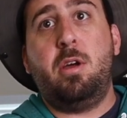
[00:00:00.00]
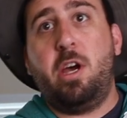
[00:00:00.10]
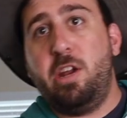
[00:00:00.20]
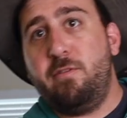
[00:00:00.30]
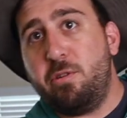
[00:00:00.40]

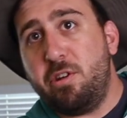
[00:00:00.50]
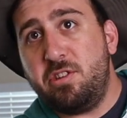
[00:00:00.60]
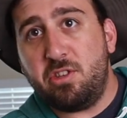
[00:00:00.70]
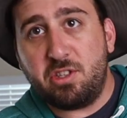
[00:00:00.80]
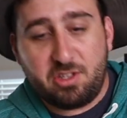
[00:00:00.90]
I didn't even
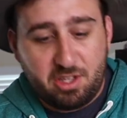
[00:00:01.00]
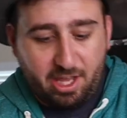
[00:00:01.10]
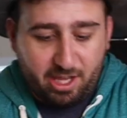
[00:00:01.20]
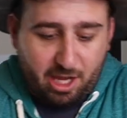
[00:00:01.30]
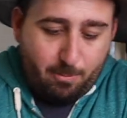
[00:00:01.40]
realize you could see
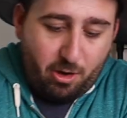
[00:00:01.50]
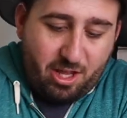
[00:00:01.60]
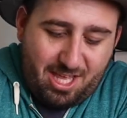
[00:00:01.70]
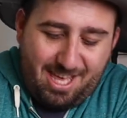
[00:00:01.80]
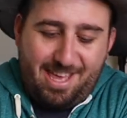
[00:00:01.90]
that camera.
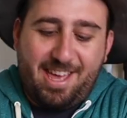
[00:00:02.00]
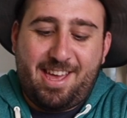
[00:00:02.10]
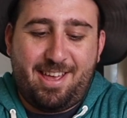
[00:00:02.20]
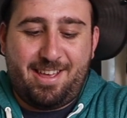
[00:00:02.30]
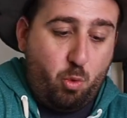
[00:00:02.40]

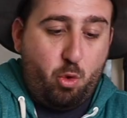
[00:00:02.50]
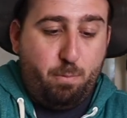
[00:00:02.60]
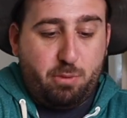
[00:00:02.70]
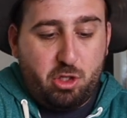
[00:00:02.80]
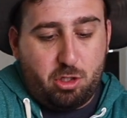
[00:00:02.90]

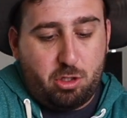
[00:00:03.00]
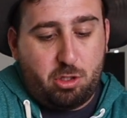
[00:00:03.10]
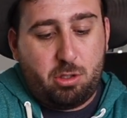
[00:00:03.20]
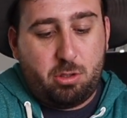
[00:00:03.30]
Whoops.